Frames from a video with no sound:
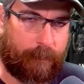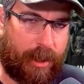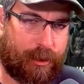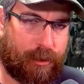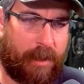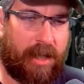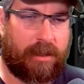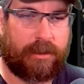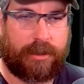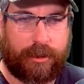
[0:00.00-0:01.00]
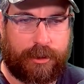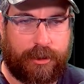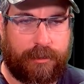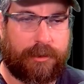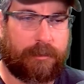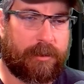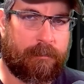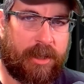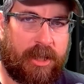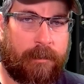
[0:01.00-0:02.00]
Major balance issues with
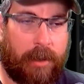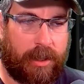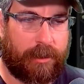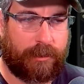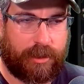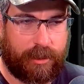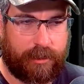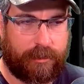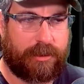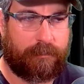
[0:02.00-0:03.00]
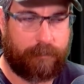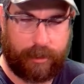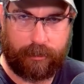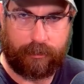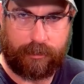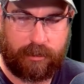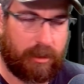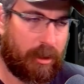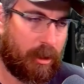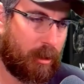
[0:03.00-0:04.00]
many player skills and builds,
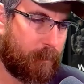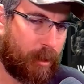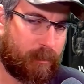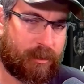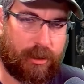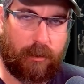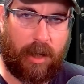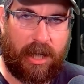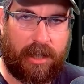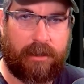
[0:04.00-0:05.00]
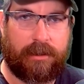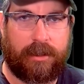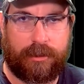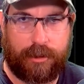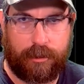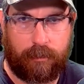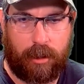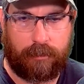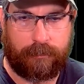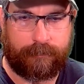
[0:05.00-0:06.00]
both too high and too
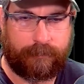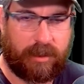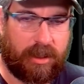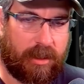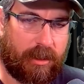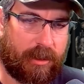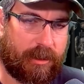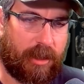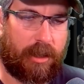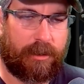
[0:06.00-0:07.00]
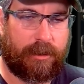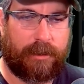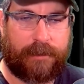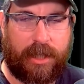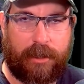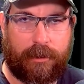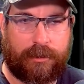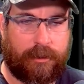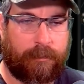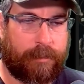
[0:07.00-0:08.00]
low. Not enough
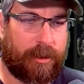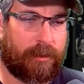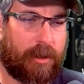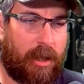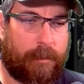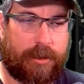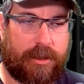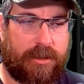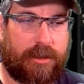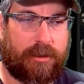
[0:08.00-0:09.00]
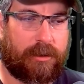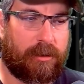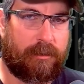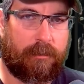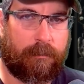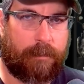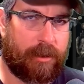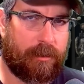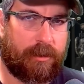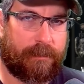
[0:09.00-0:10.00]
character build options, including
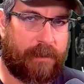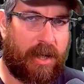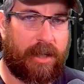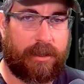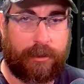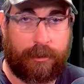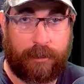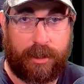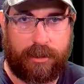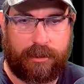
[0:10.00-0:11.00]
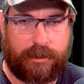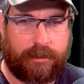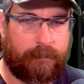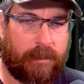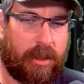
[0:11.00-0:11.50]
build-defining uniques.